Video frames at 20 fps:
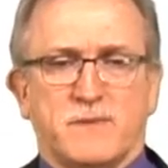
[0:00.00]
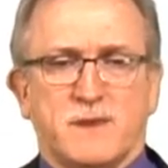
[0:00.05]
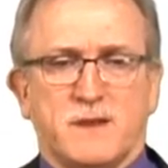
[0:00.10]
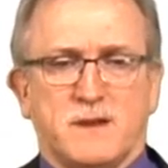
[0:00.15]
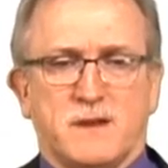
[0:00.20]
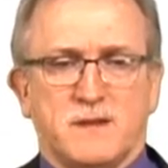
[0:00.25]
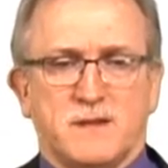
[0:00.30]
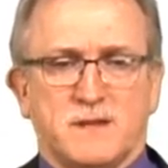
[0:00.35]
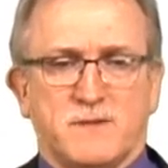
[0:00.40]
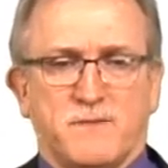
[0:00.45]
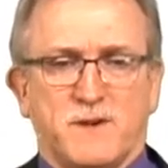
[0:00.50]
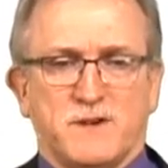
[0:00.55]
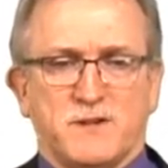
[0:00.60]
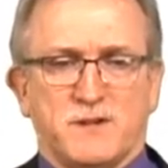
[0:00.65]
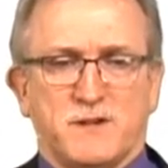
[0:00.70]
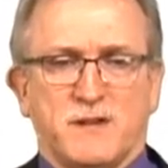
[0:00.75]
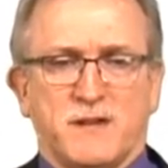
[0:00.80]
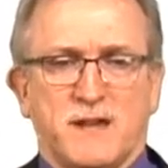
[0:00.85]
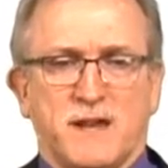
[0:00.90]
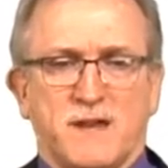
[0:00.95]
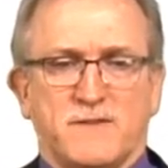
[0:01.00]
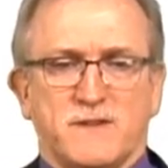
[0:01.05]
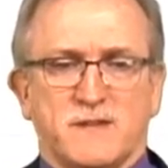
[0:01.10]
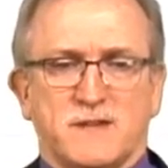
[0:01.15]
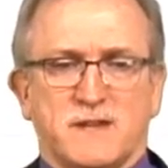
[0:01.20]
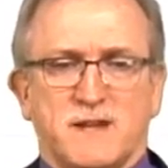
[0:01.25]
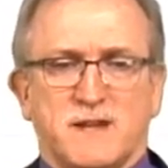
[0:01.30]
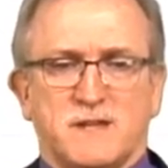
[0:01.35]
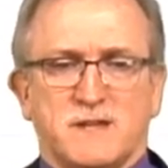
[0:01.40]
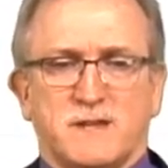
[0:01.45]
especially on this
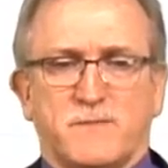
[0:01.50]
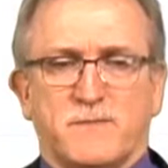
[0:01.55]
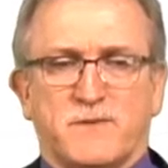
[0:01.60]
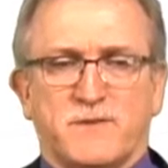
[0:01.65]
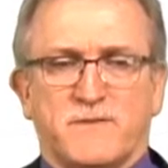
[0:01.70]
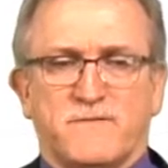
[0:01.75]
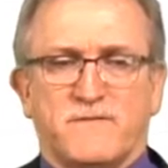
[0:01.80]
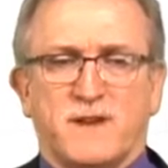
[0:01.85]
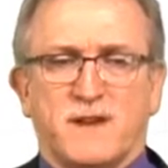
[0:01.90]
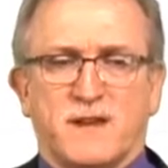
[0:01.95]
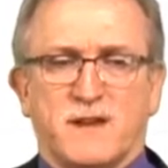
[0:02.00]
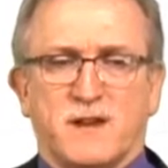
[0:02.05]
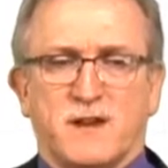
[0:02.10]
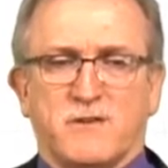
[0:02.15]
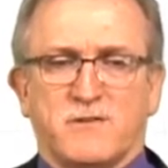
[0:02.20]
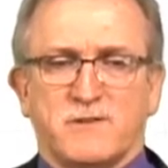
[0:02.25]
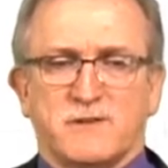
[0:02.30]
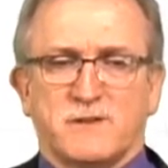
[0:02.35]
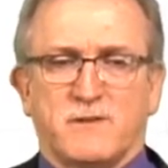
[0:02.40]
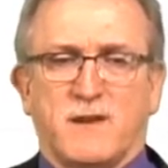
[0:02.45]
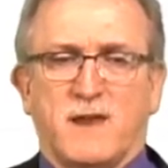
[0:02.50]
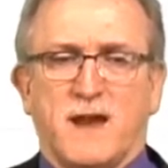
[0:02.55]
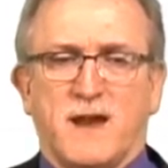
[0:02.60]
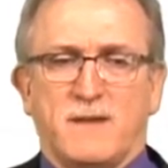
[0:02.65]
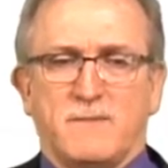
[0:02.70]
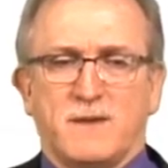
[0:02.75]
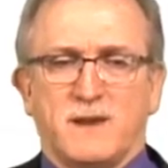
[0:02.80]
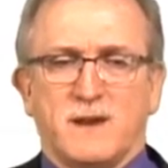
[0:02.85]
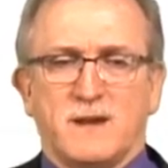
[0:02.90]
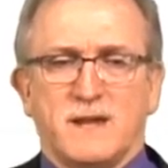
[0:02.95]
concept of vicarious
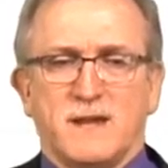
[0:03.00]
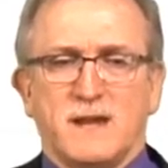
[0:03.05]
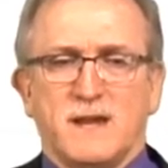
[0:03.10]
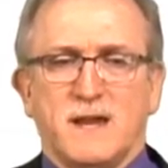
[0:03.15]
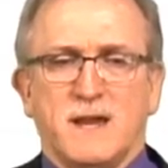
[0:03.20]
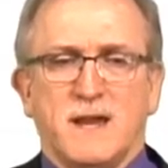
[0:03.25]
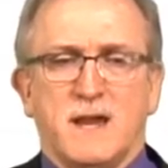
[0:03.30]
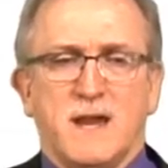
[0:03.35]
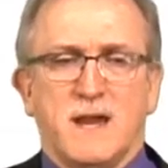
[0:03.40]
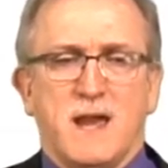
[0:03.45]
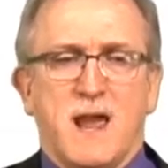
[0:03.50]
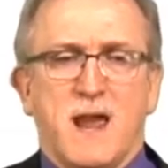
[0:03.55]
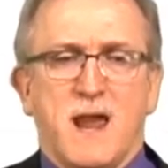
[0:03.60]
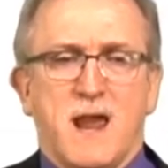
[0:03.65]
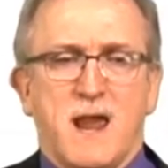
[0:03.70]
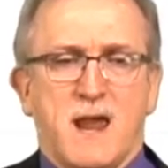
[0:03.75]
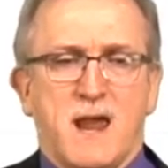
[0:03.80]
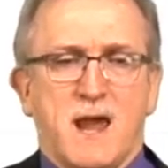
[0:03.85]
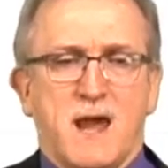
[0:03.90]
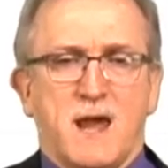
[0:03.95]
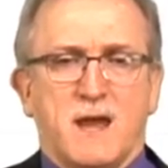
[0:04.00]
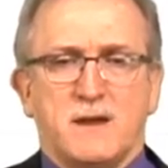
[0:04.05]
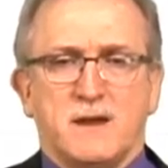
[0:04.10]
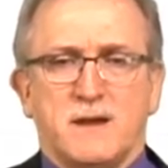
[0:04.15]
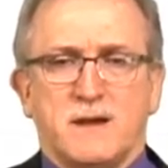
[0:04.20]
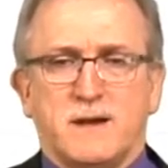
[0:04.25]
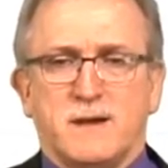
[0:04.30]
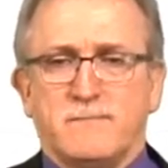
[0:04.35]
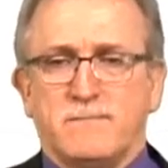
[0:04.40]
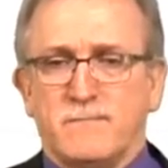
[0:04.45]
liability and
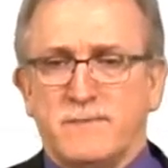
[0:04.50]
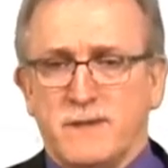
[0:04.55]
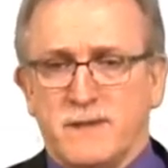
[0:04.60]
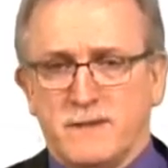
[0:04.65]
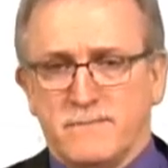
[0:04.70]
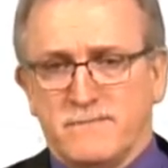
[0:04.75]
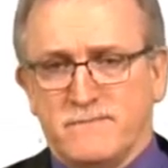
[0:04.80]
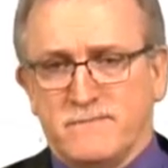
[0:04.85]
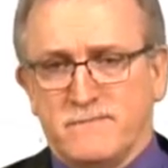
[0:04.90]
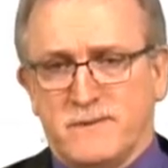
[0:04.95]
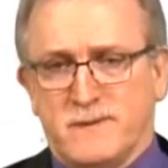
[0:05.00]
the